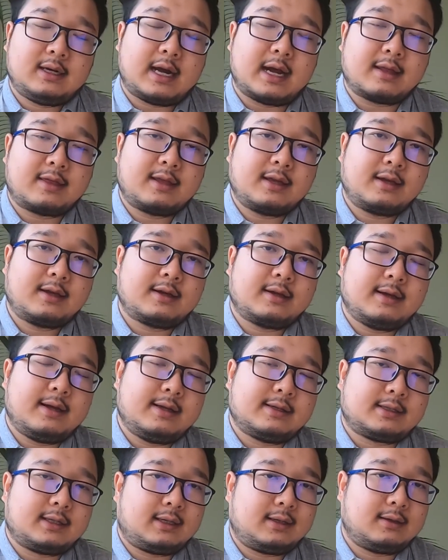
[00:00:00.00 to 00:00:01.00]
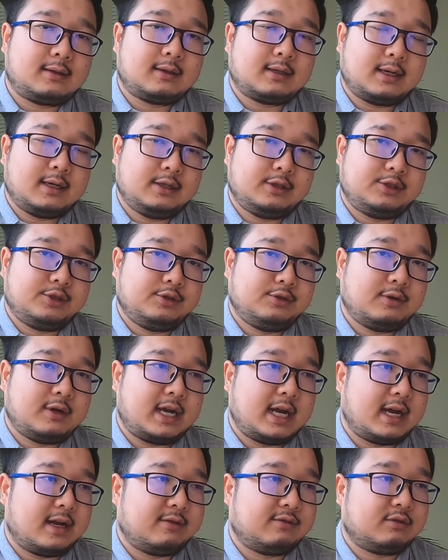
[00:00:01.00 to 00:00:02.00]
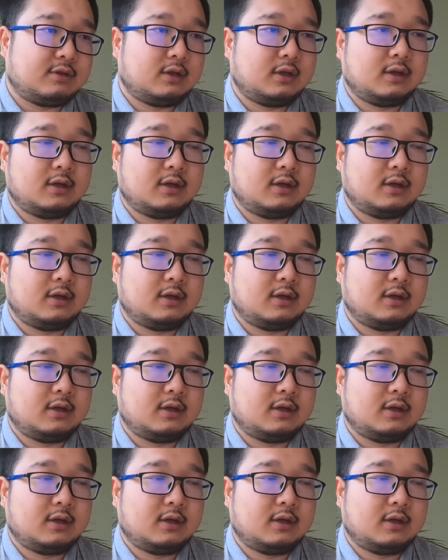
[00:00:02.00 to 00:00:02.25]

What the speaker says: I think as long as you have